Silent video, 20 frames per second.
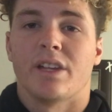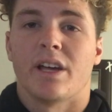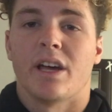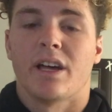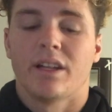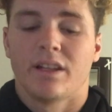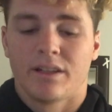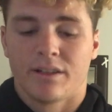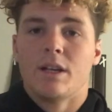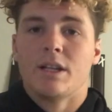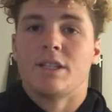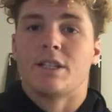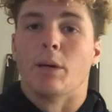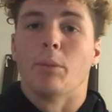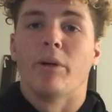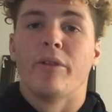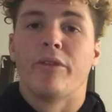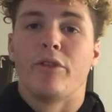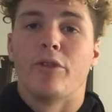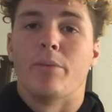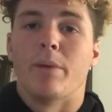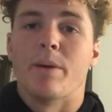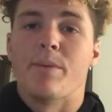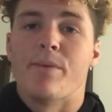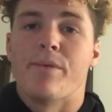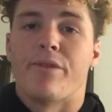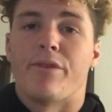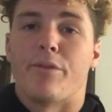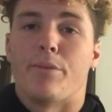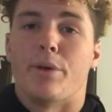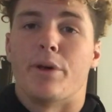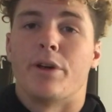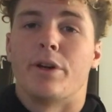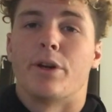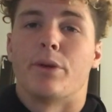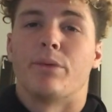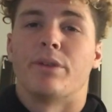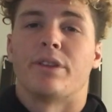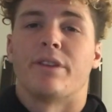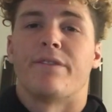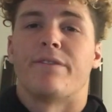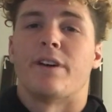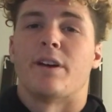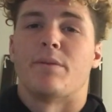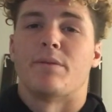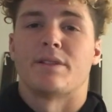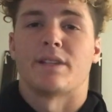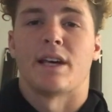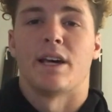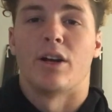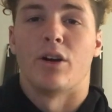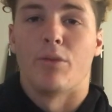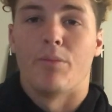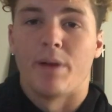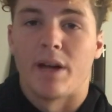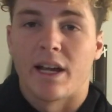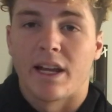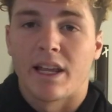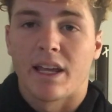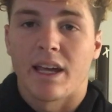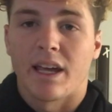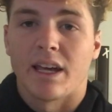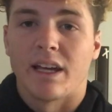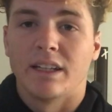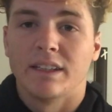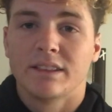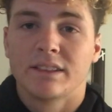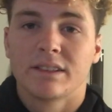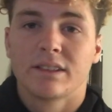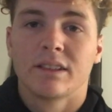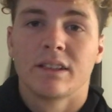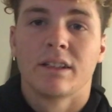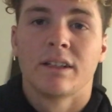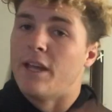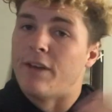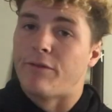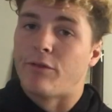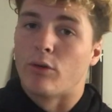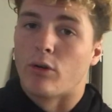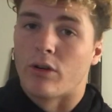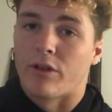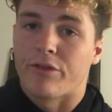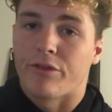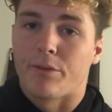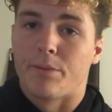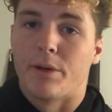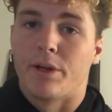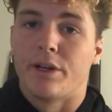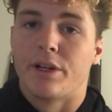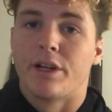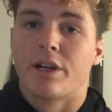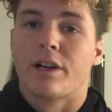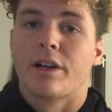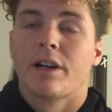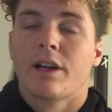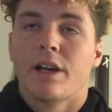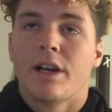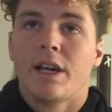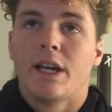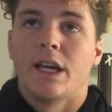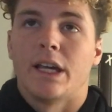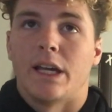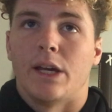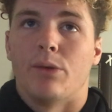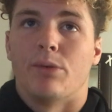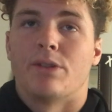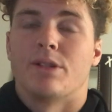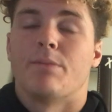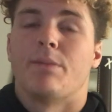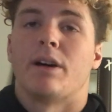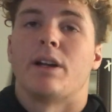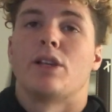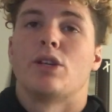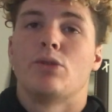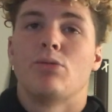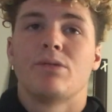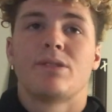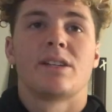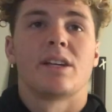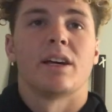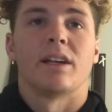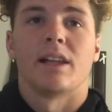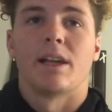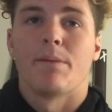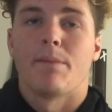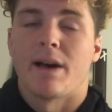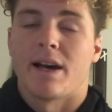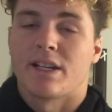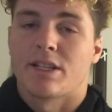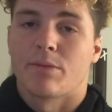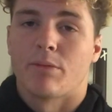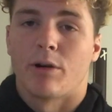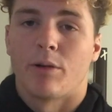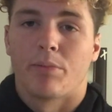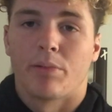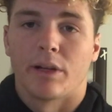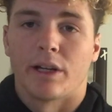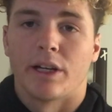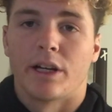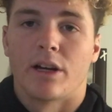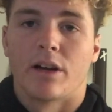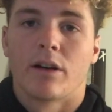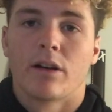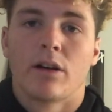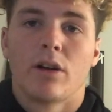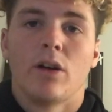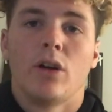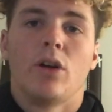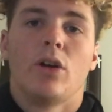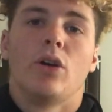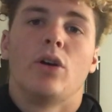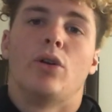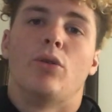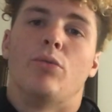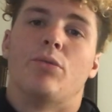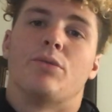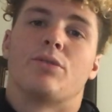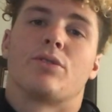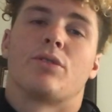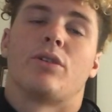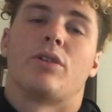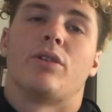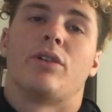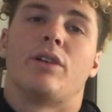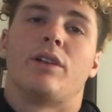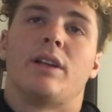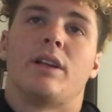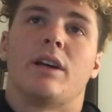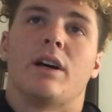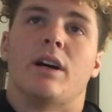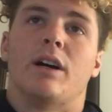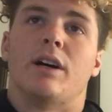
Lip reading: that. Some of you may be familiar with the famous Ed O'Bannon case. If you aren't familiar, it was about a UCLA basketball player who was on